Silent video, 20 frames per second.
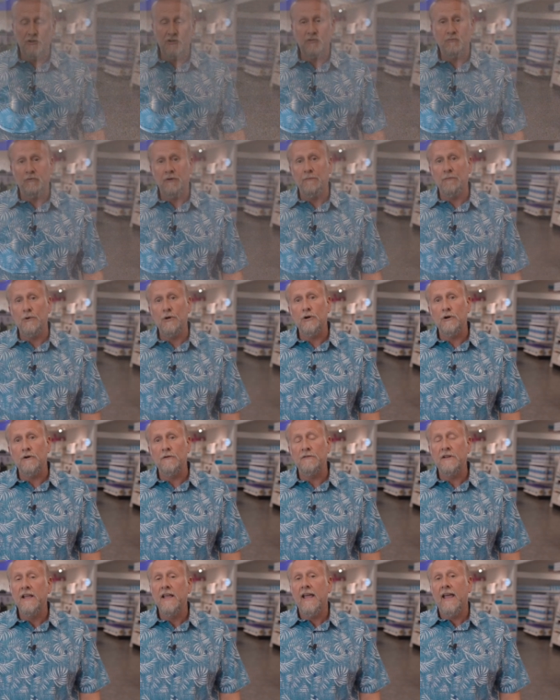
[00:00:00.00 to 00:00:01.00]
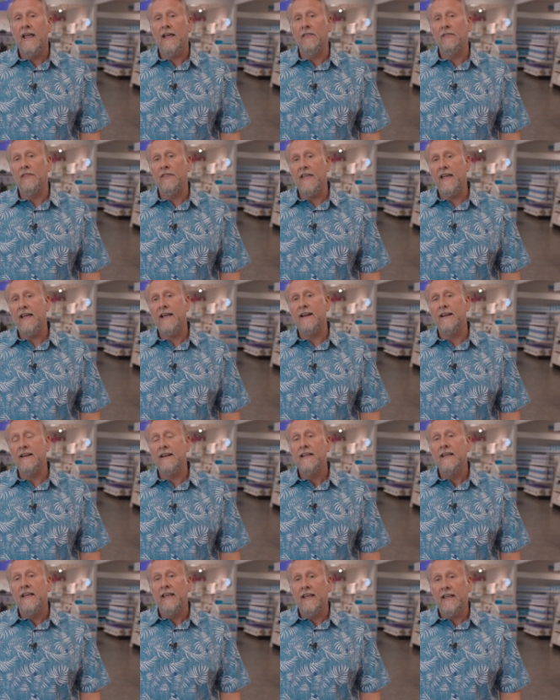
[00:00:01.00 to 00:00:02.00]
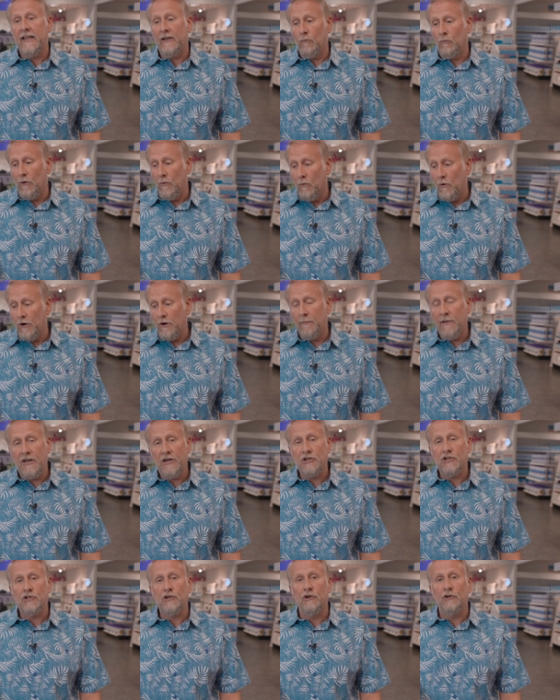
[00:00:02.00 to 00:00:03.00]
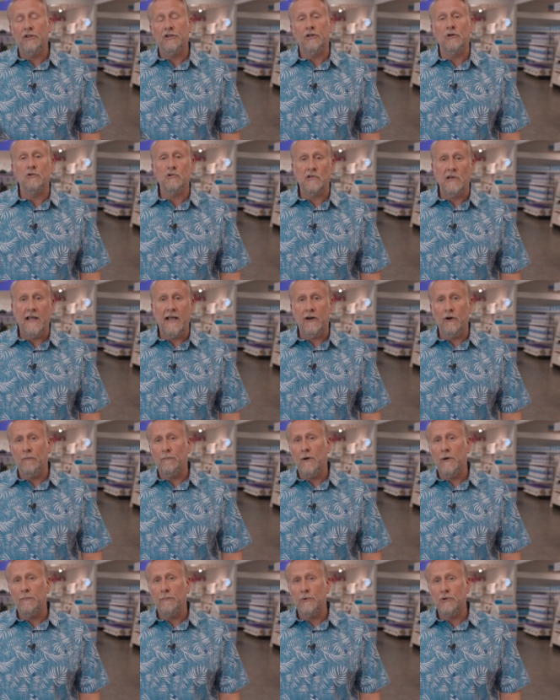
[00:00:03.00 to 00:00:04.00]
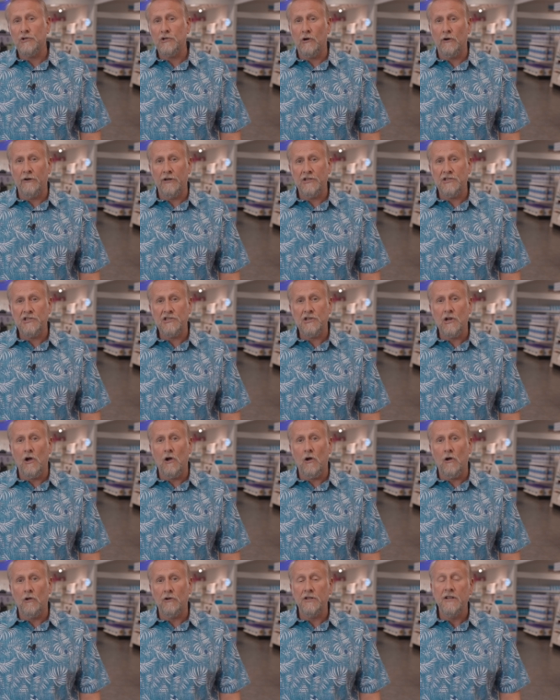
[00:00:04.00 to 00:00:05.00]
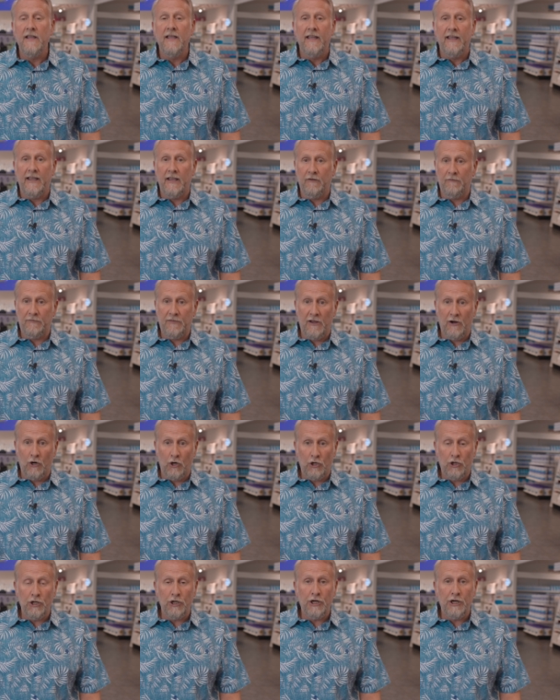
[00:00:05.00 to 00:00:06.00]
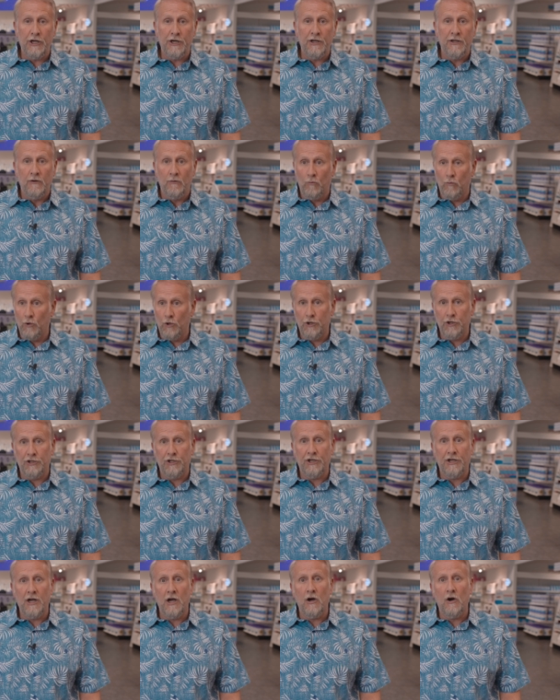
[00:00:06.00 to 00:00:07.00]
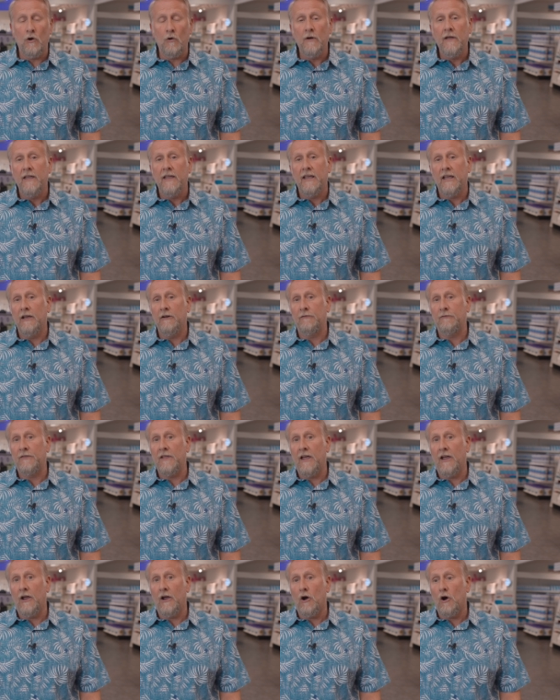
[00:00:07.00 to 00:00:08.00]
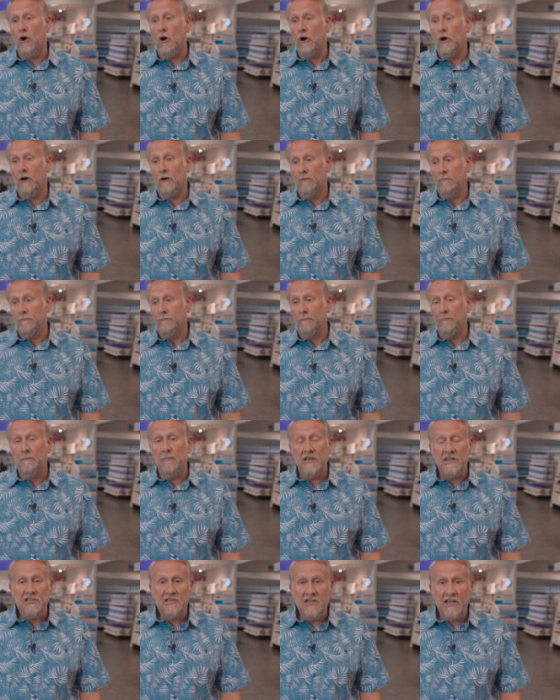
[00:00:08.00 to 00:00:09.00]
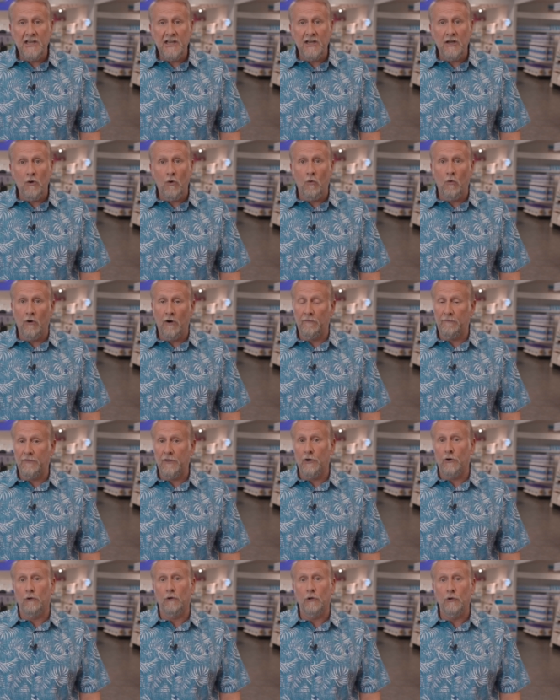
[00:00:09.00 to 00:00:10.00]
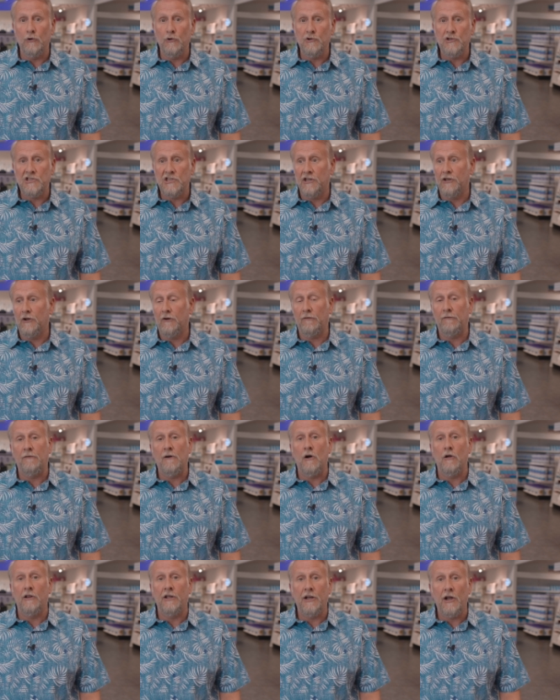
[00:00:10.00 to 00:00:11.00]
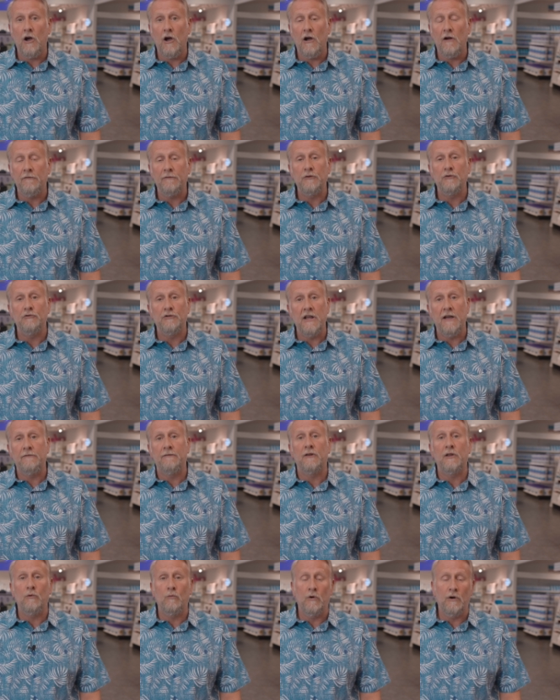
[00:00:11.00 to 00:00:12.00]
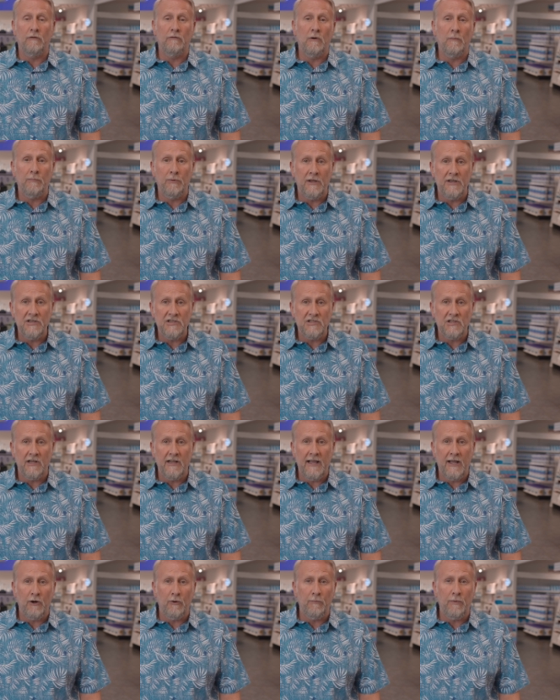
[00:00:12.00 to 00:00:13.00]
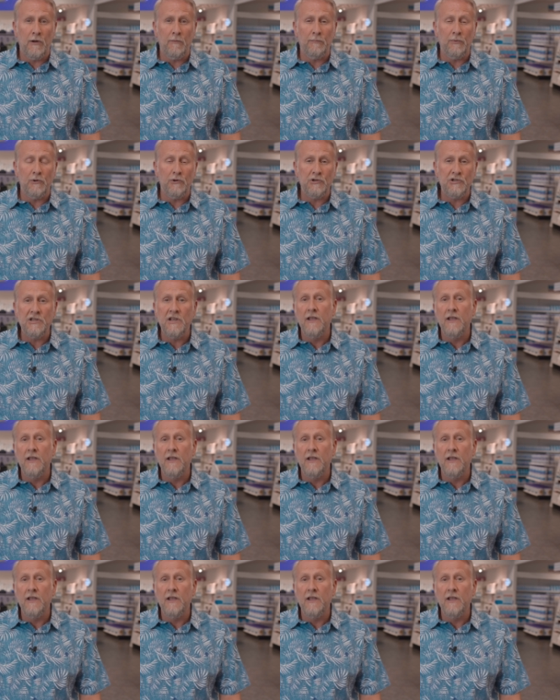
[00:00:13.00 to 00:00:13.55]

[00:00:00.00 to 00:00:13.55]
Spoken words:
is removed, and then we want to make sure that those ladder bumpers are installed. If they're good, we're good to go. If they are missing or if they're loose and they're falling off, you definitely want to replace the ladder bumpers,